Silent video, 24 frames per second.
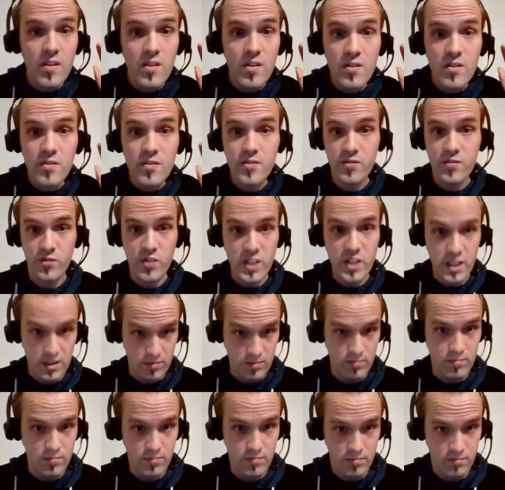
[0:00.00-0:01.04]
Freedom.
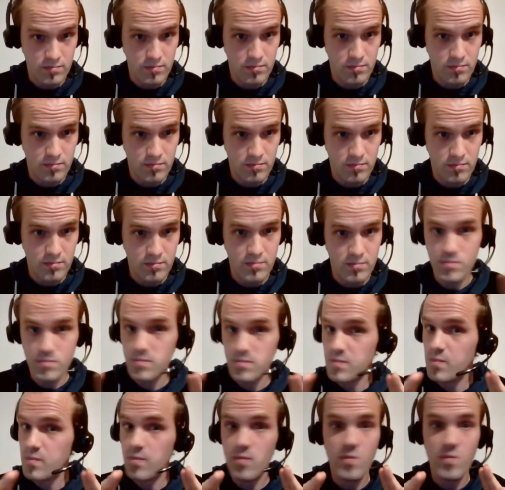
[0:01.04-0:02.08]

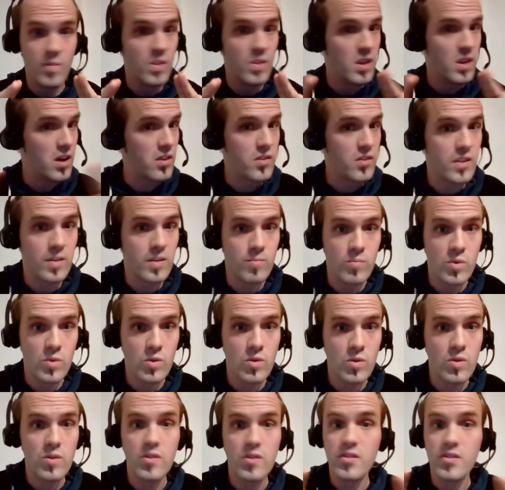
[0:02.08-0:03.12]
Nothing
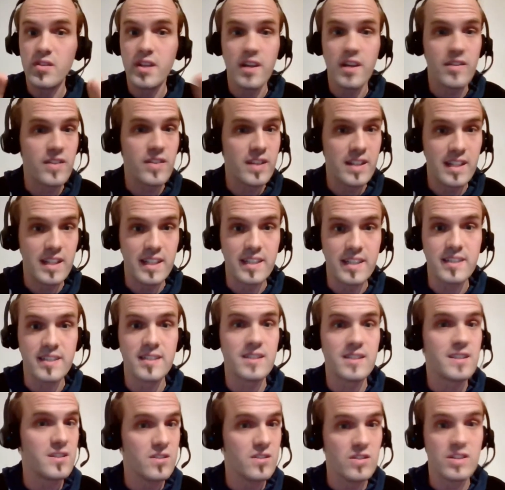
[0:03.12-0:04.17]
more, nothing less.
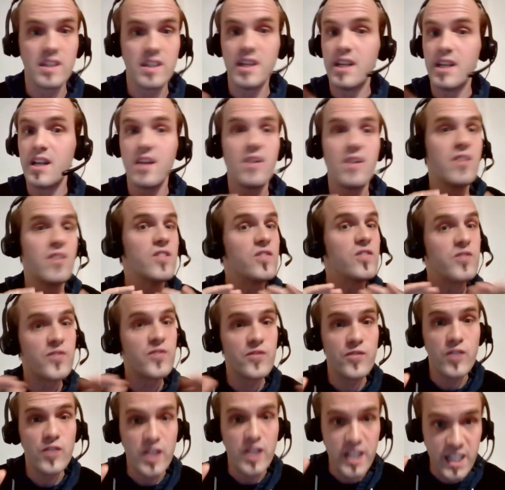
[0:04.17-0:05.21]
Okay?
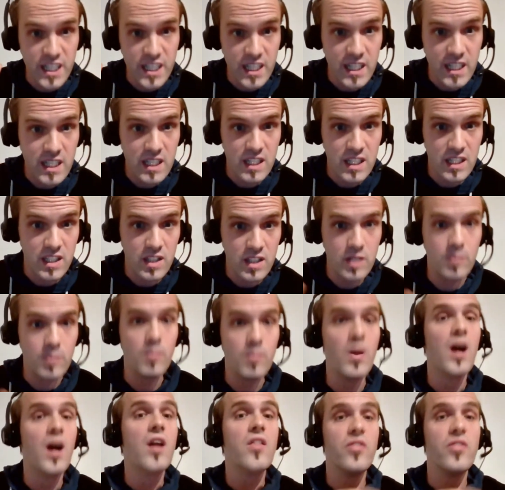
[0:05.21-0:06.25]
Freedom,
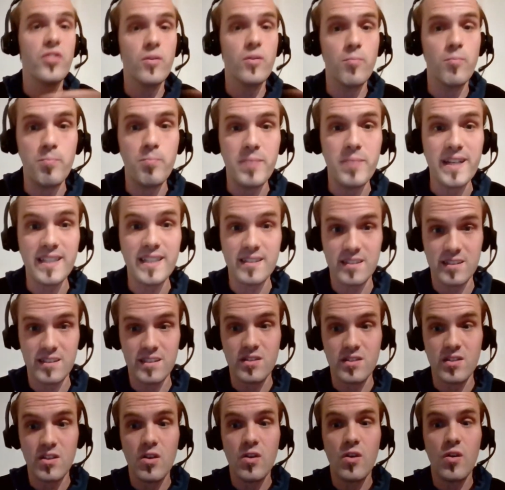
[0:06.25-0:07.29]
the basis
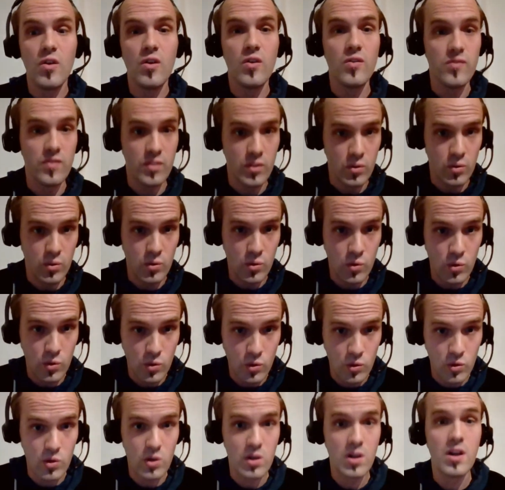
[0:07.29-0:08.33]
of
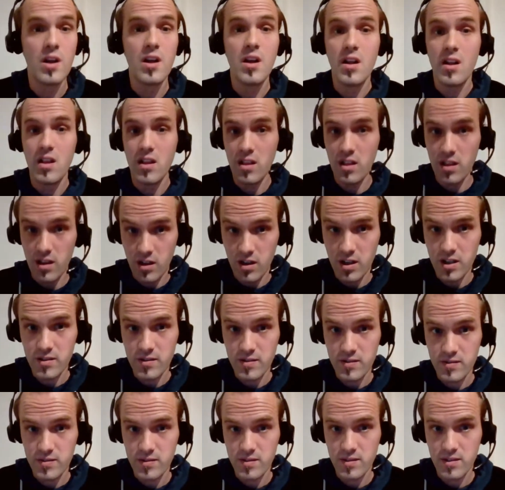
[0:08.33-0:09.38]
all
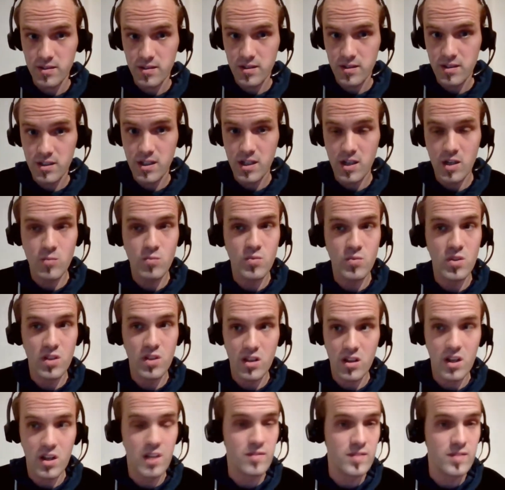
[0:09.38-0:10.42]
life and what
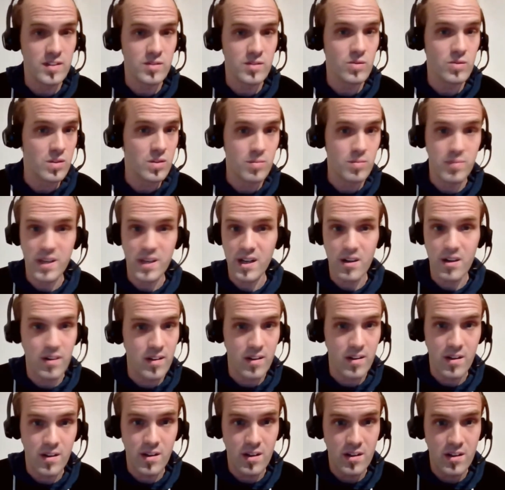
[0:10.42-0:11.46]
life is all about.
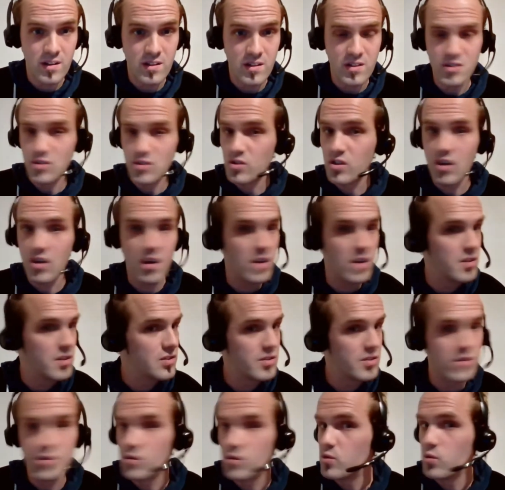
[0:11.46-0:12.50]
You can't
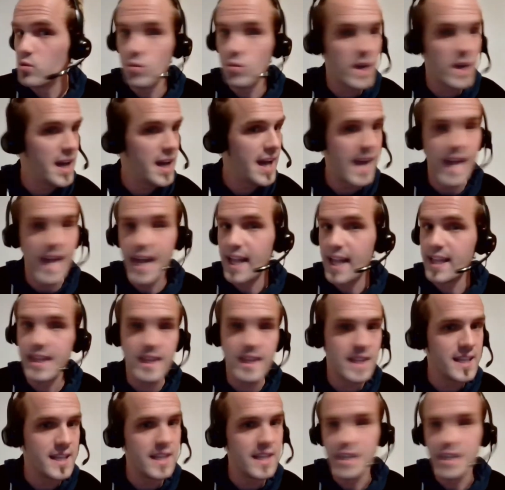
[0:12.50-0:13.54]
do
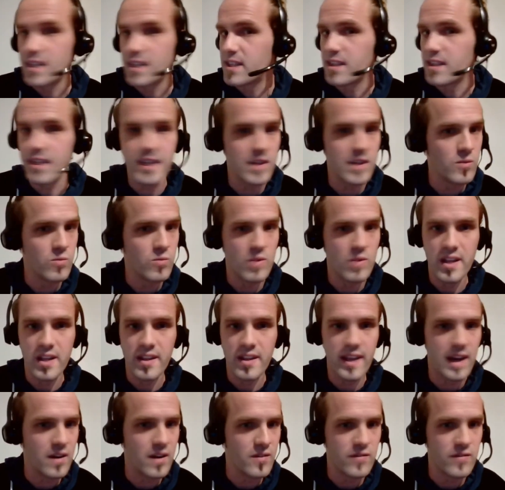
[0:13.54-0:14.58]
anything
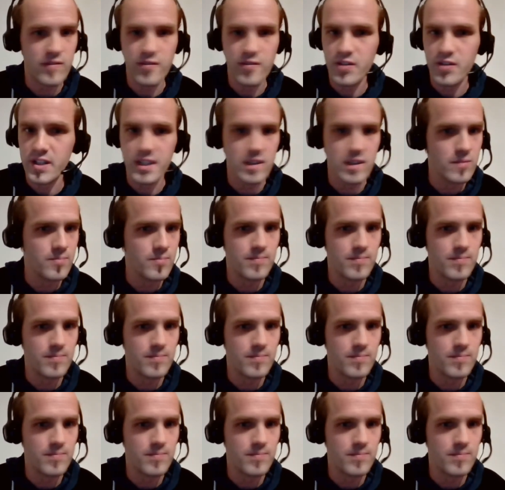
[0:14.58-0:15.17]
without freedom.